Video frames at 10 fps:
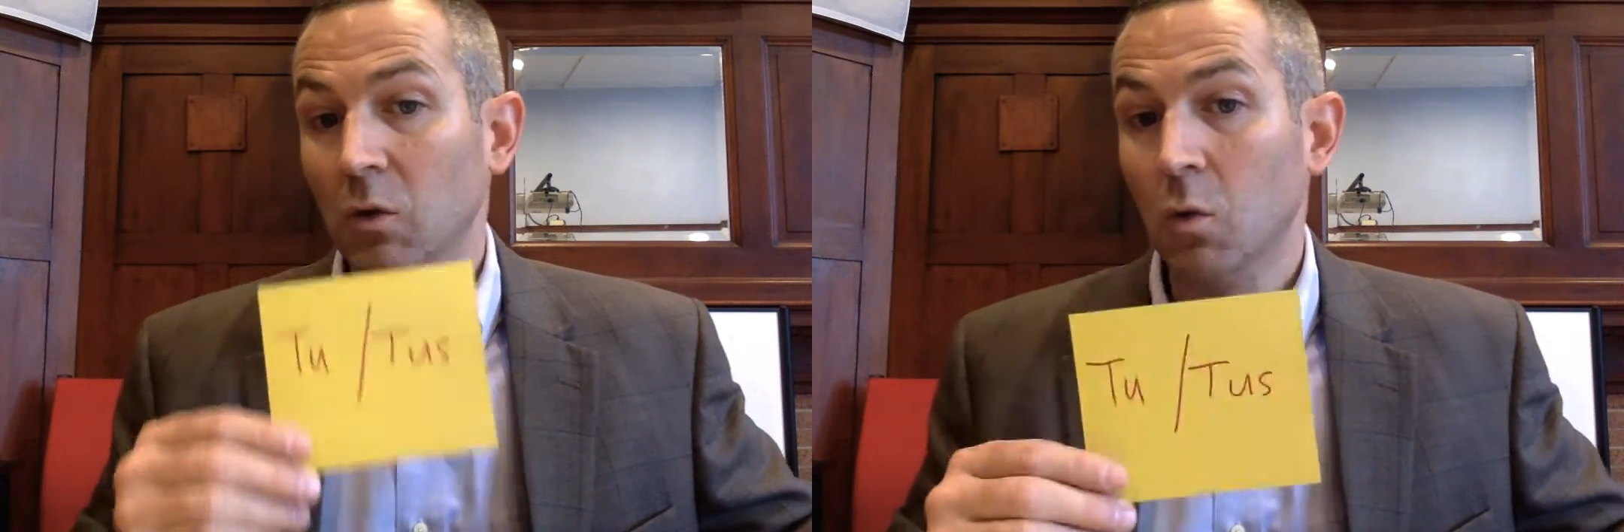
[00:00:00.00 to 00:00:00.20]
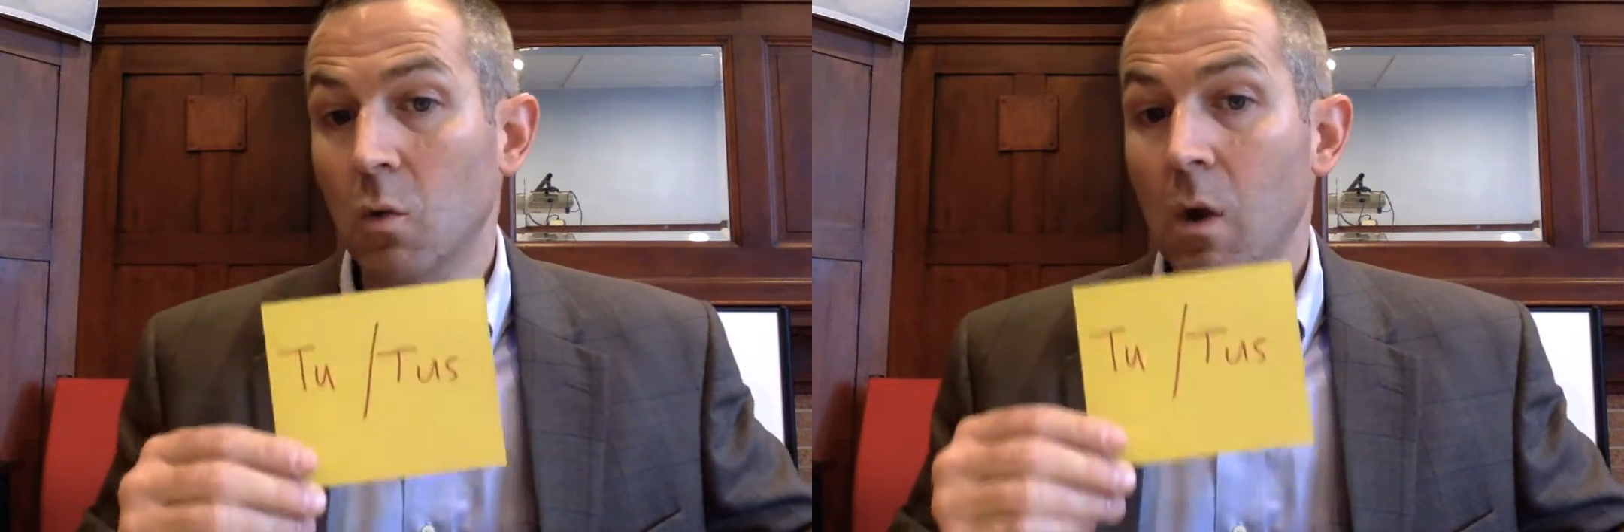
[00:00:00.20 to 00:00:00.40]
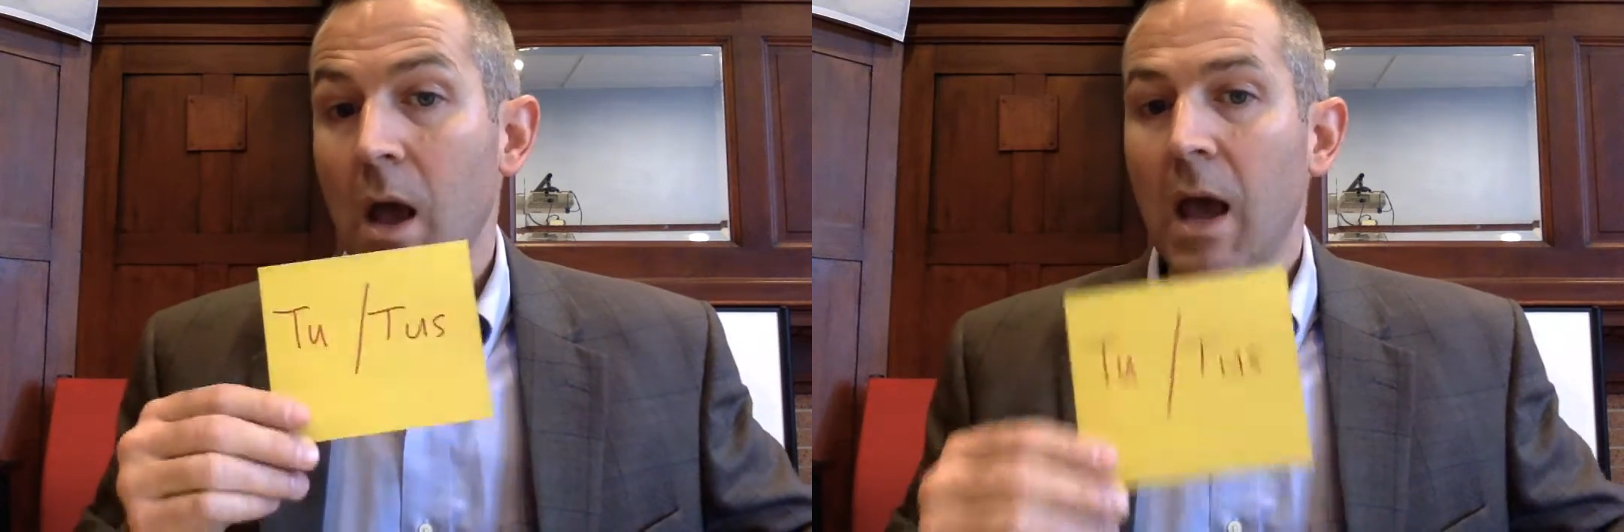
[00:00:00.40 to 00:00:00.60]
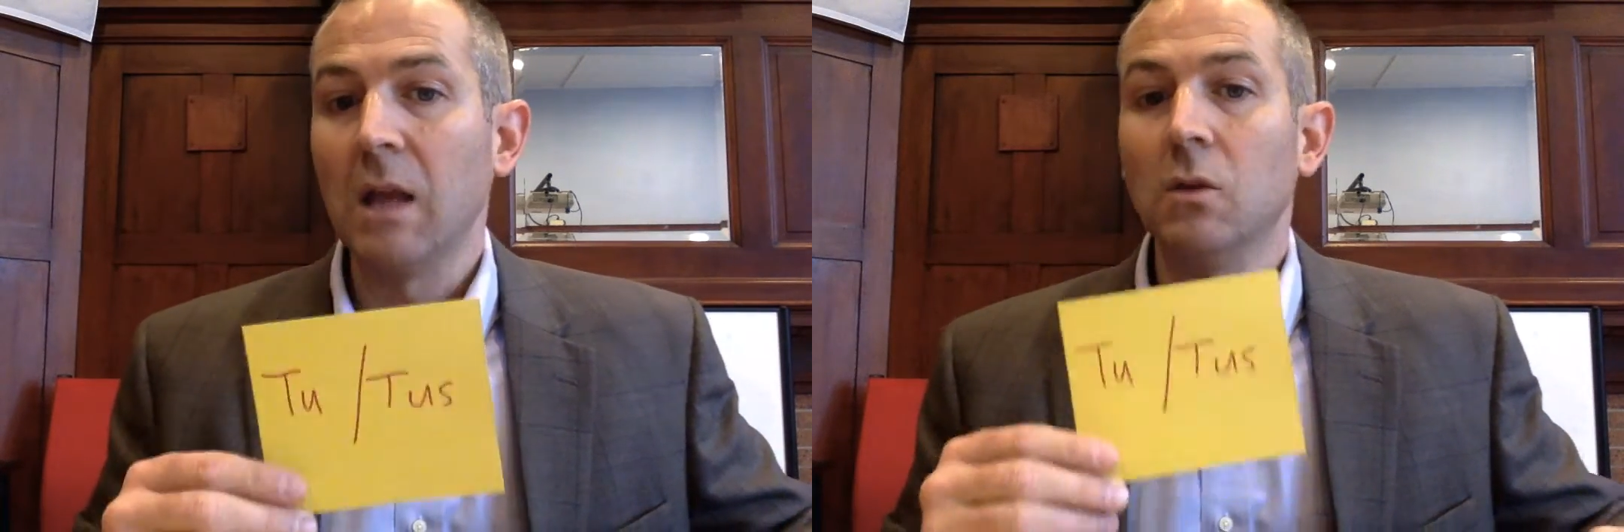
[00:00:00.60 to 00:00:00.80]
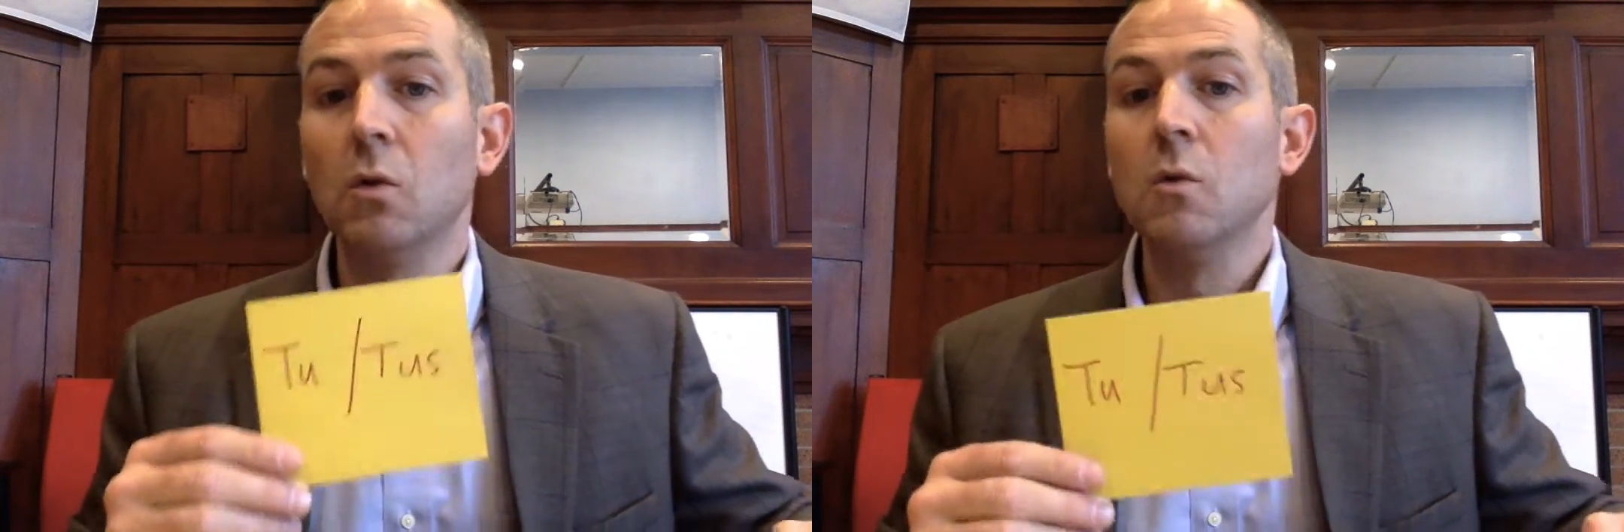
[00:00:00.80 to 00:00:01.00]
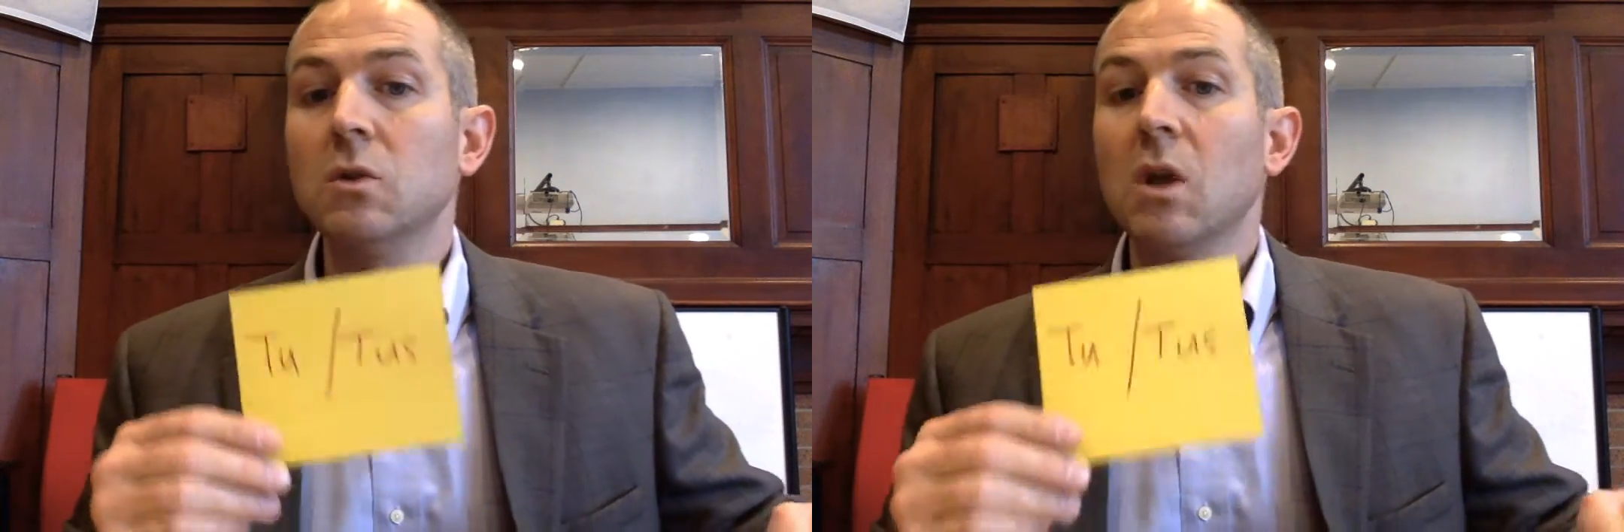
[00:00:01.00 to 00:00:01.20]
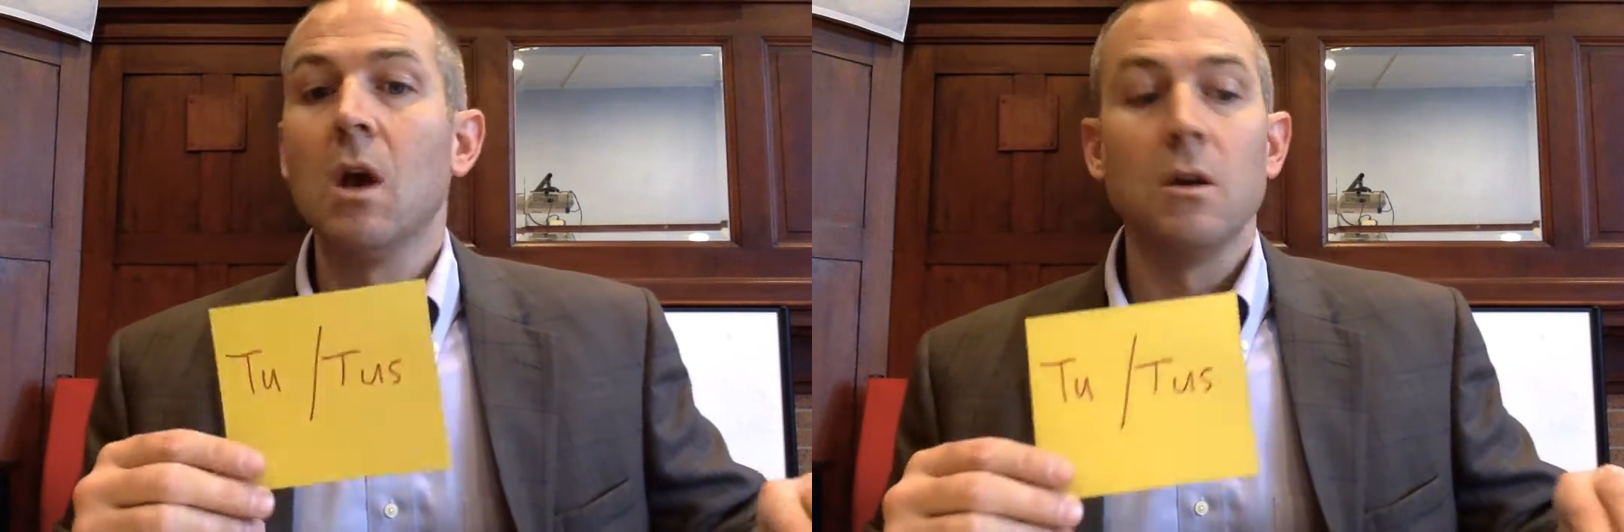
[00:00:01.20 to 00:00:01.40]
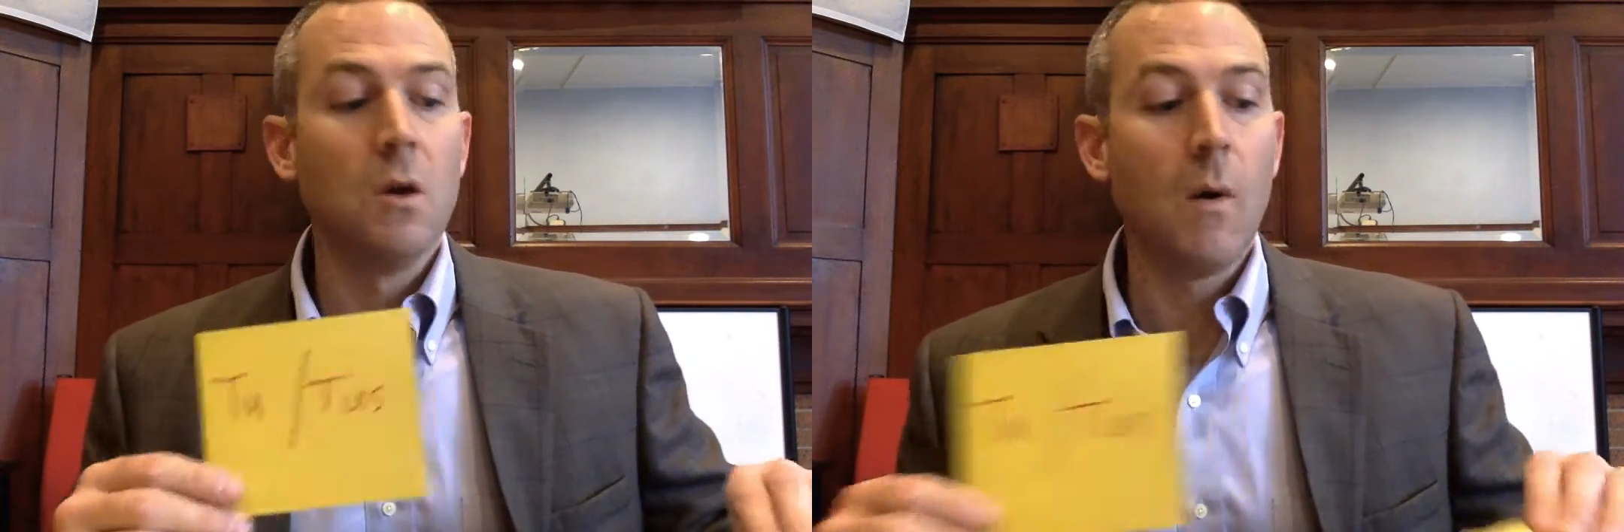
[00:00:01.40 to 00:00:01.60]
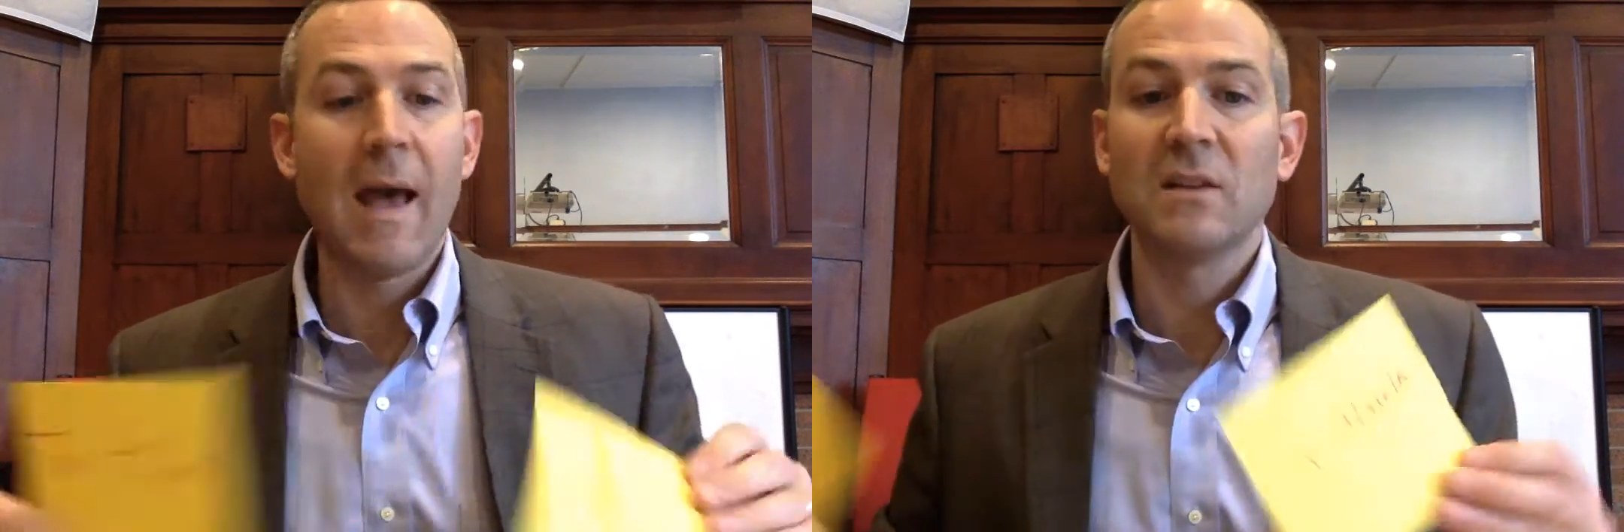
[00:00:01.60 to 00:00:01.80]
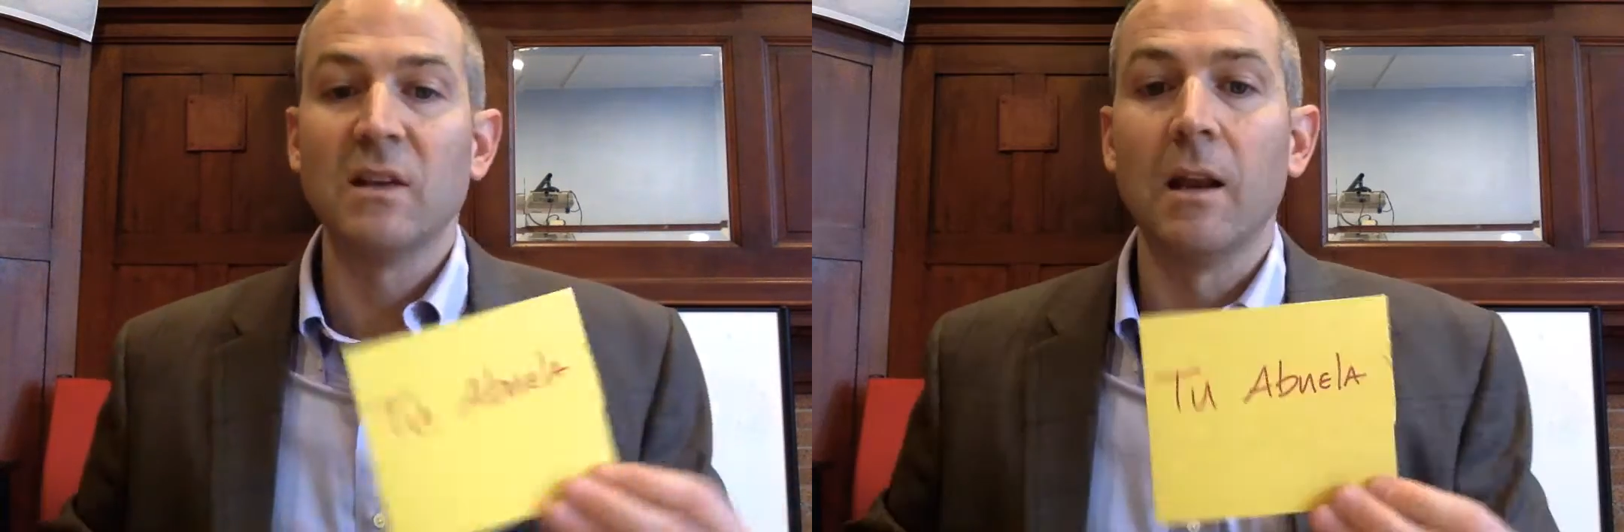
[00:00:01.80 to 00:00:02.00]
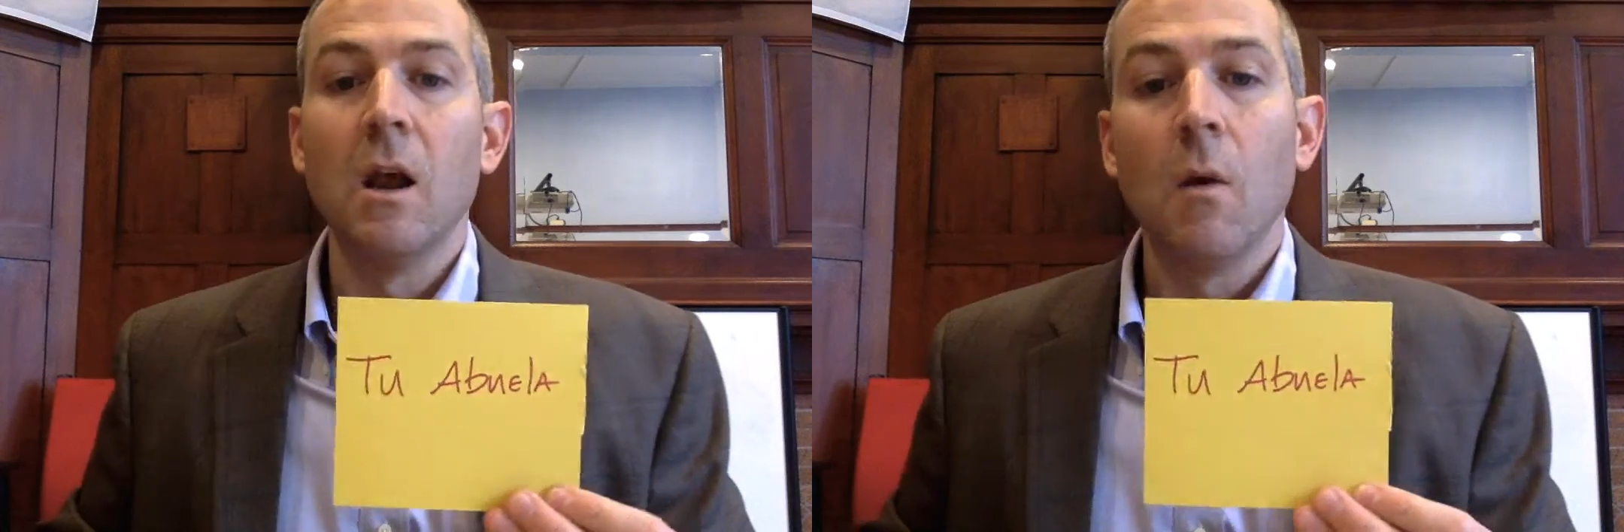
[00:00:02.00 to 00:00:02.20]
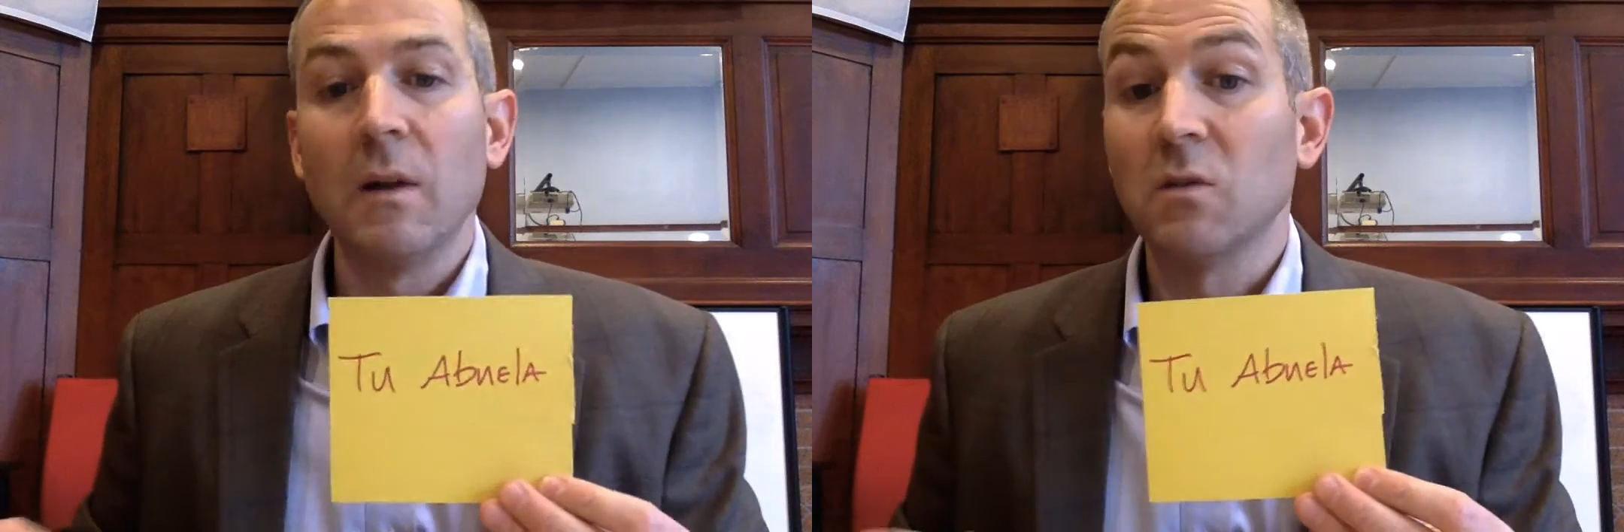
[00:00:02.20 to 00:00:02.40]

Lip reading: Tu and tus, no accent, right?